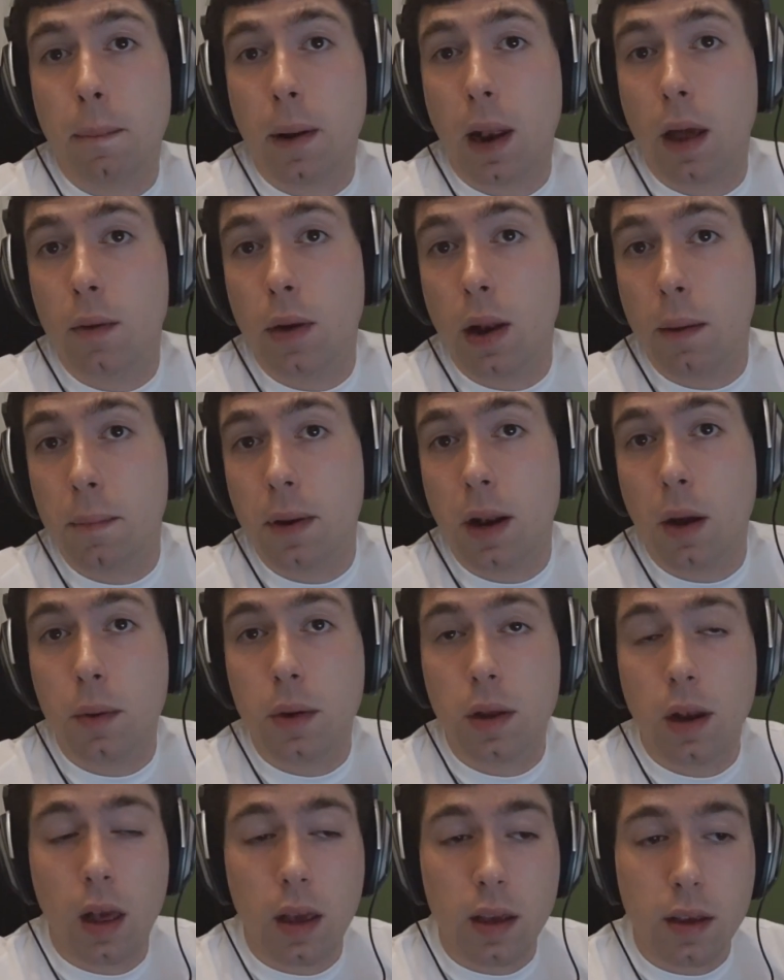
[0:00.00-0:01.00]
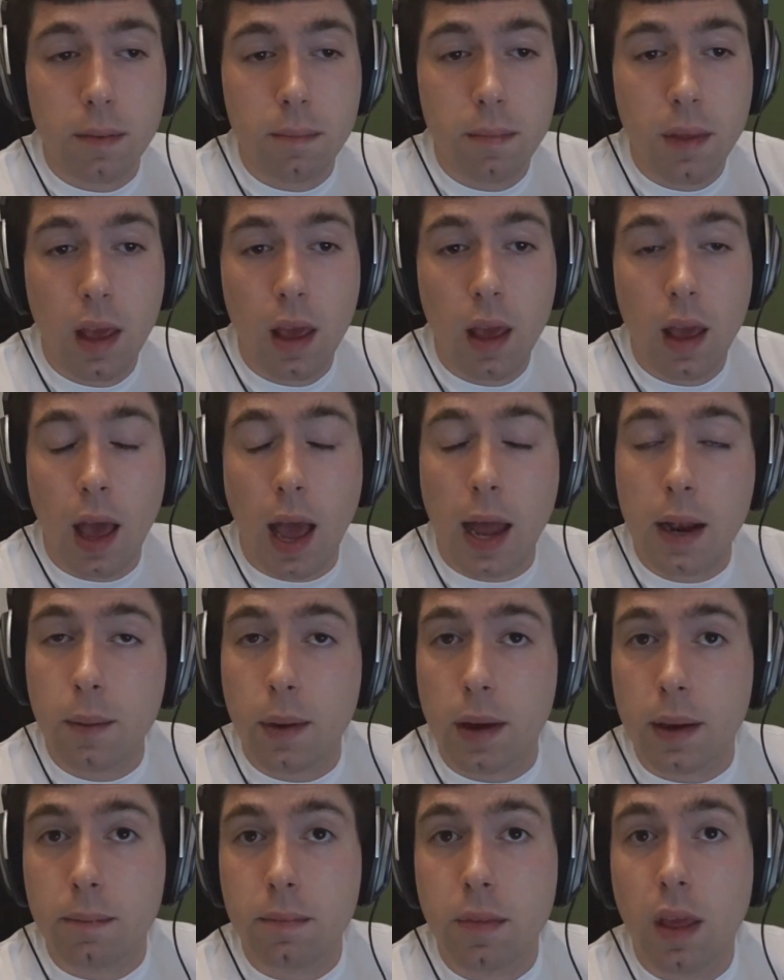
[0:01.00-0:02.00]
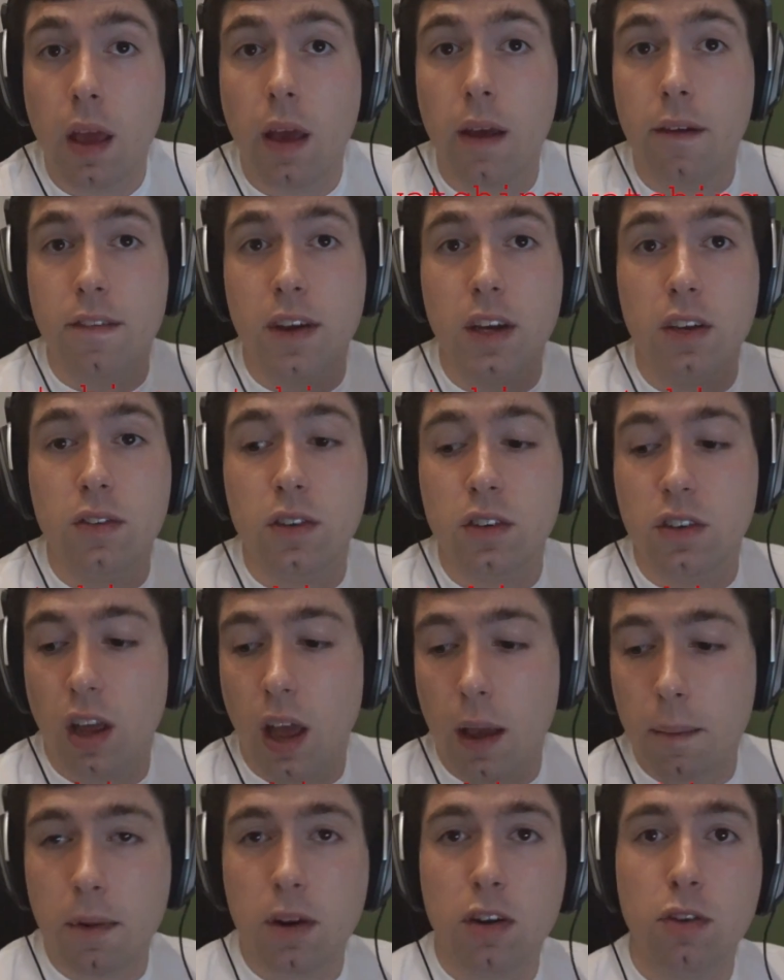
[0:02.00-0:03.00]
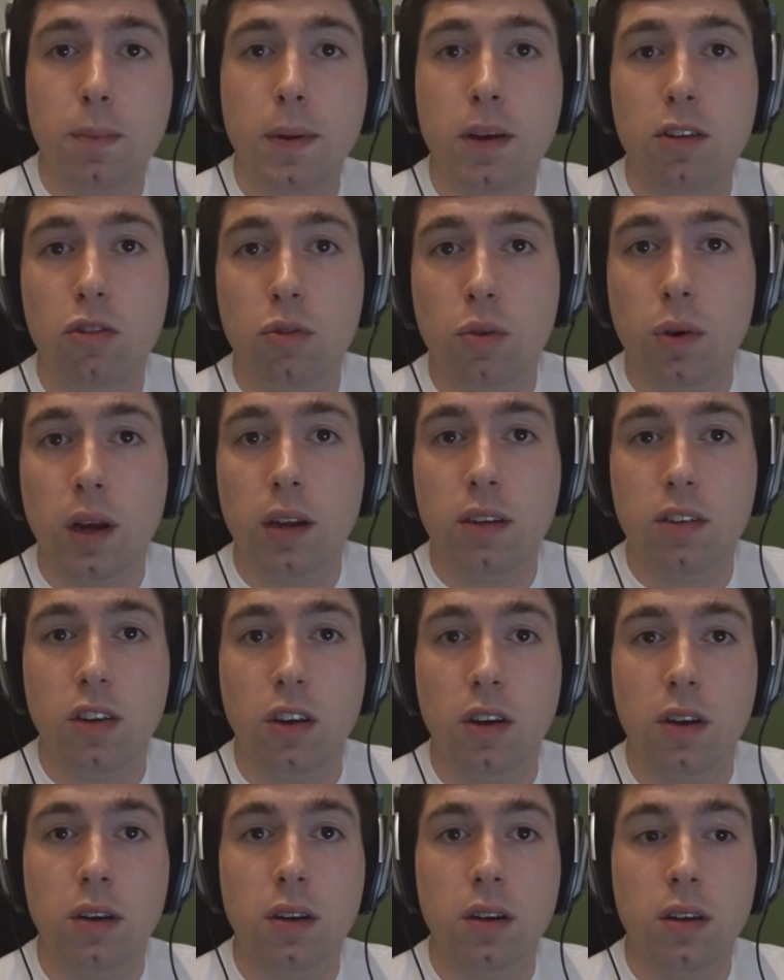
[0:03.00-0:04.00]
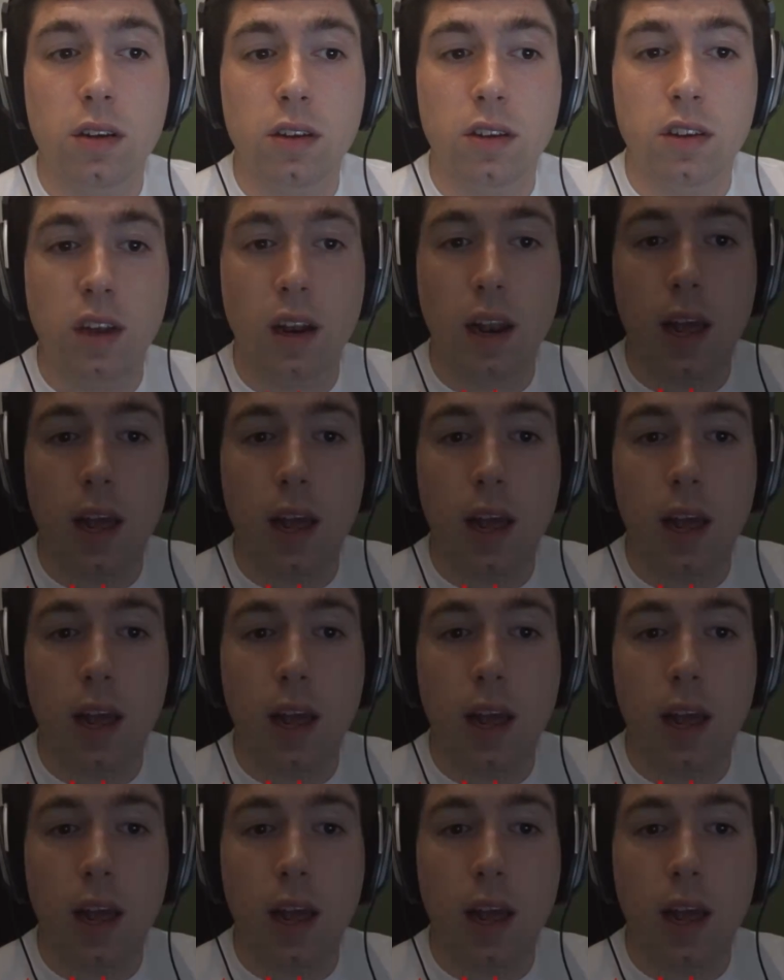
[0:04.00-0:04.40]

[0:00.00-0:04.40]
below and let me know what you like. Anyway, thanks for your time, and I'll speak to you again soon. See you